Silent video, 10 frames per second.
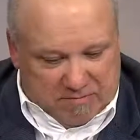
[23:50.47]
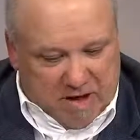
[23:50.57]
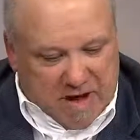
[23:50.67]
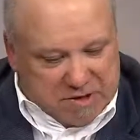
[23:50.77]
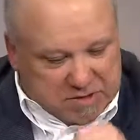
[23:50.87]

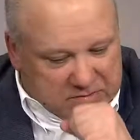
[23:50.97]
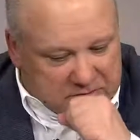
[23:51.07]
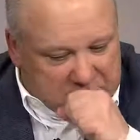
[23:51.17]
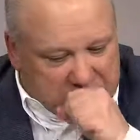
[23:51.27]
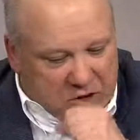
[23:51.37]
asked
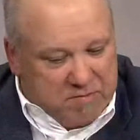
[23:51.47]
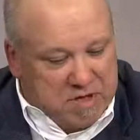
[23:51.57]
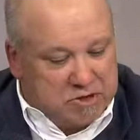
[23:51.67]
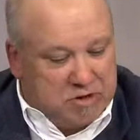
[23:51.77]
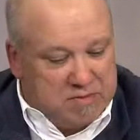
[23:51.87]
our
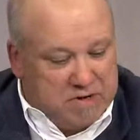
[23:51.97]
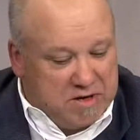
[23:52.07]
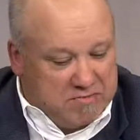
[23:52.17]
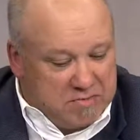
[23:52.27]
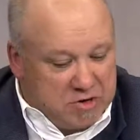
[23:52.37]
administrator to
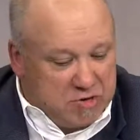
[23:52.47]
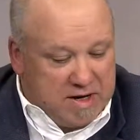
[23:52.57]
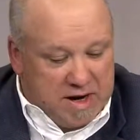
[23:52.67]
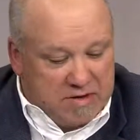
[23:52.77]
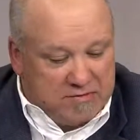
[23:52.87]
be
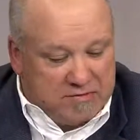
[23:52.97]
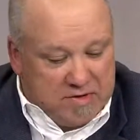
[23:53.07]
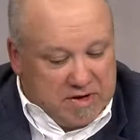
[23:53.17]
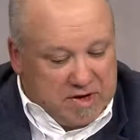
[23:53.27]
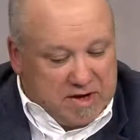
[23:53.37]
creative
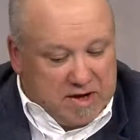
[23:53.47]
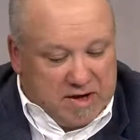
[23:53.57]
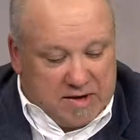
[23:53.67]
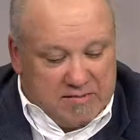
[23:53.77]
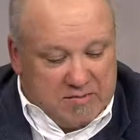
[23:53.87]

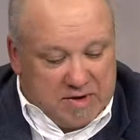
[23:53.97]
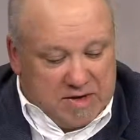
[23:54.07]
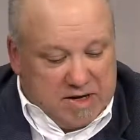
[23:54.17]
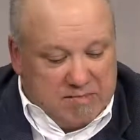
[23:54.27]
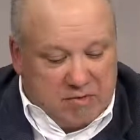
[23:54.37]

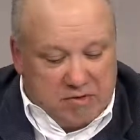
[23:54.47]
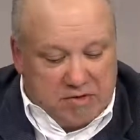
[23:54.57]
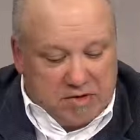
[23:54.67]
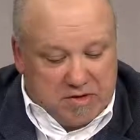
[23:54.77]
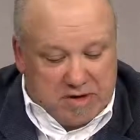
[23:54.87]
in
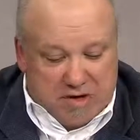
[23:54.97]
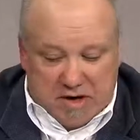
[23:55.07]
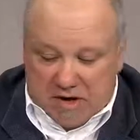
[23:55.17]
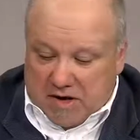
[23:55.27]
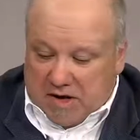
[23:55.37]
both,
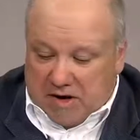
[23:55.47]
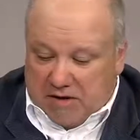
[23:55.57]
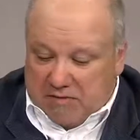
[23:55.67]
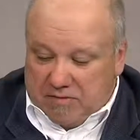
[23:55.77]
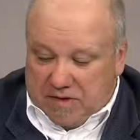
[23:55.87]

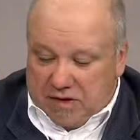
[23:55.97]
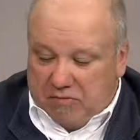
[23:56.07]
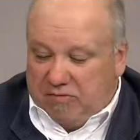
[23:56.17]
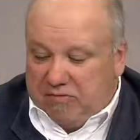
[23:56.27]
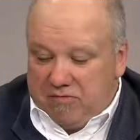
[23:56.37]

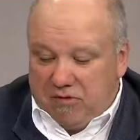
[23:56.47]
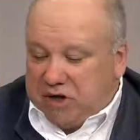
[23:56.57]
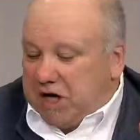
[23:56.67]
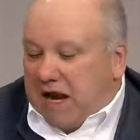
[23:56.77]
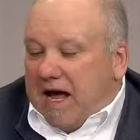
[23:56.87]

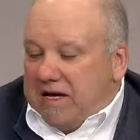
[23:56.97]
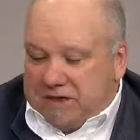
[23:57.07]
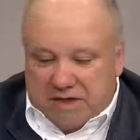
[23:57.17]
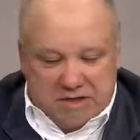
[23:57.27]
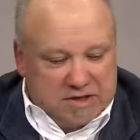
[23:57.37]

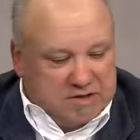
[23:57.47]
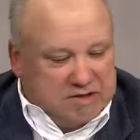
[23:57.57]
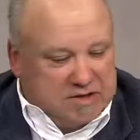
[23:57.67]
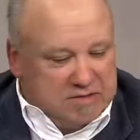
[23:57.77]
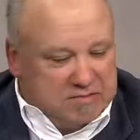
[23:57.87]
regionalizing
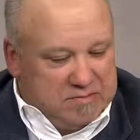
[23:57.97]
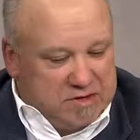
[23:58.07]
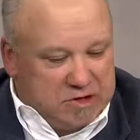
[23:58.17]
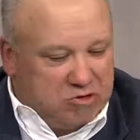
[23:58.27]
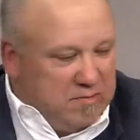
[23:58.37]

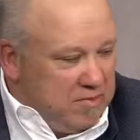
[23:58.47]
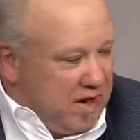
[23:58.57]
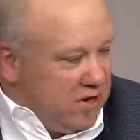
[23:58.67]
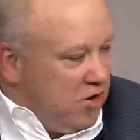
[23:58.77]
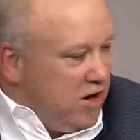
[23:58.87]
to
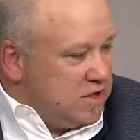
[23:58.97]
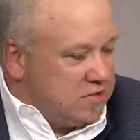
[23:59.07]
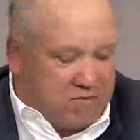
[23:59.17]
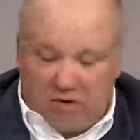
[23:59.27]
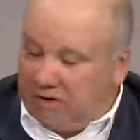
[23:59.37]
streamline costs
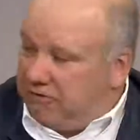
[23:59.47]
for a